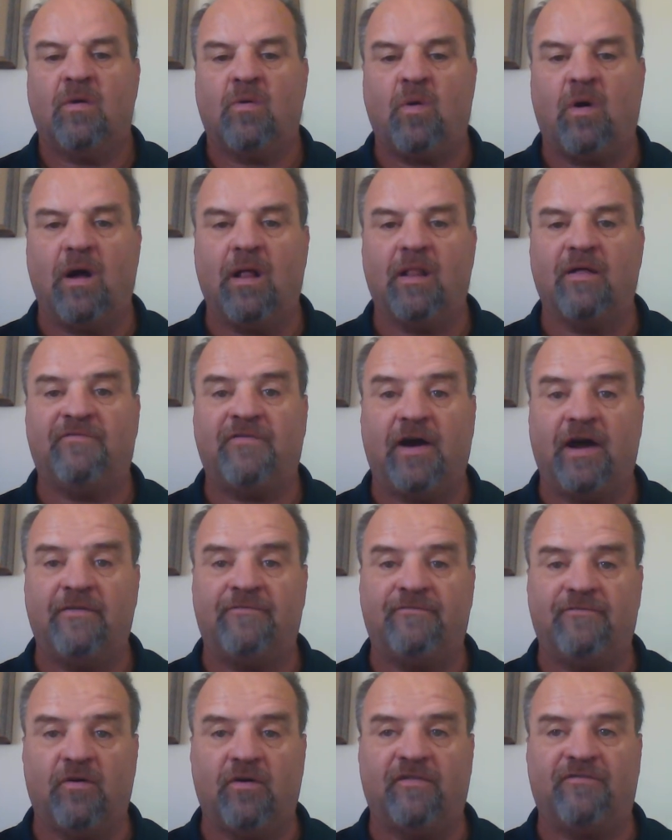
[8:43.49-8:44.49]
qualify
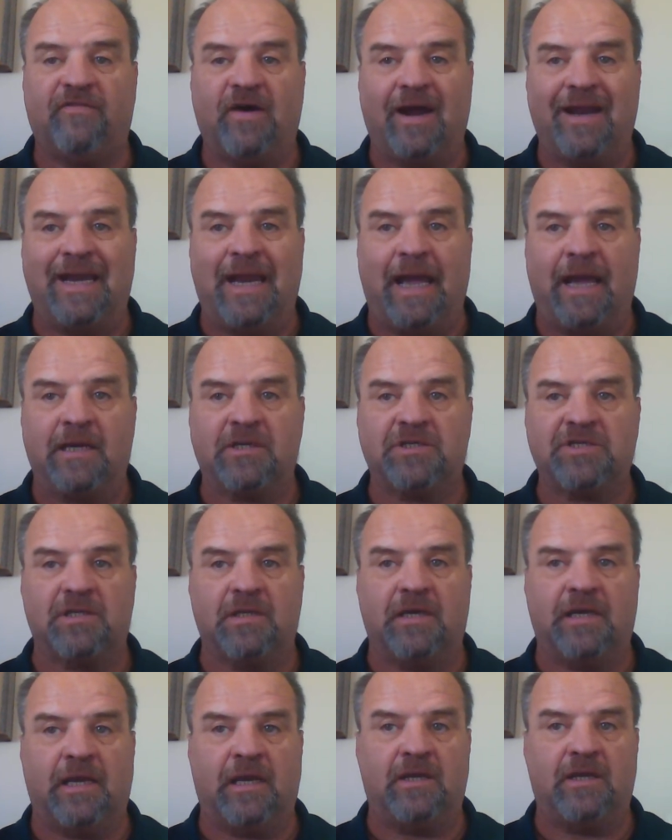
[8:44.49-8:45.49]
for
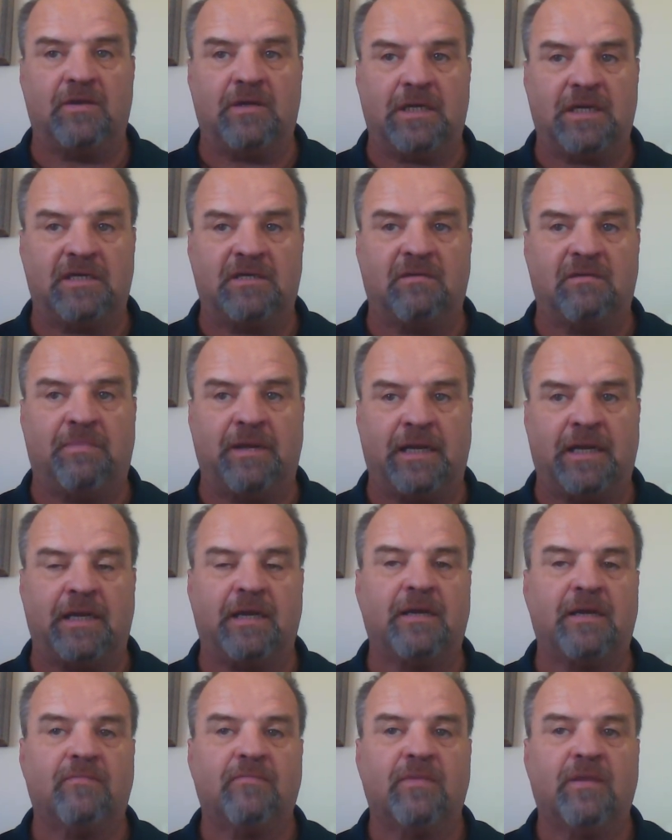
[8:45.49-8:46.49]
financially, and you need to
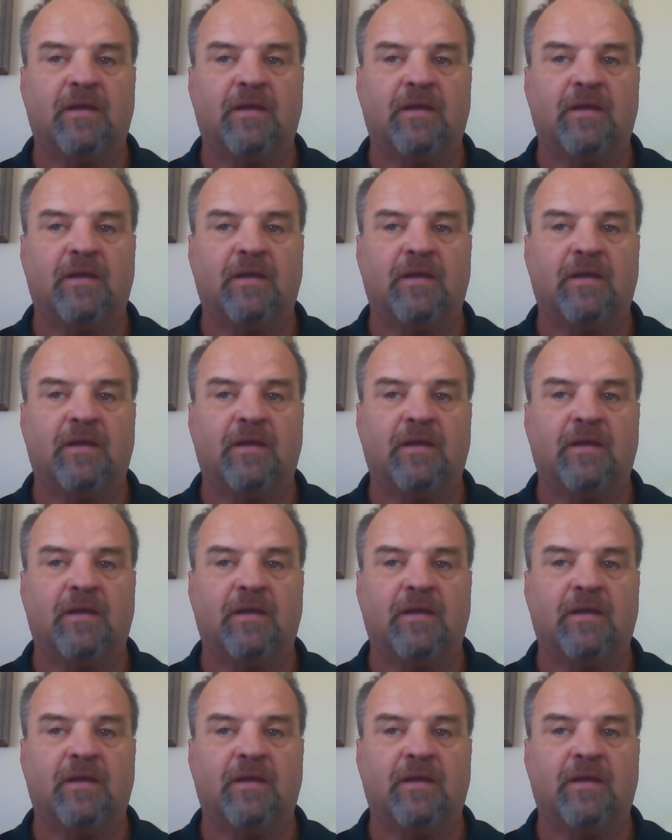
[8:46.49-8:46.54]
be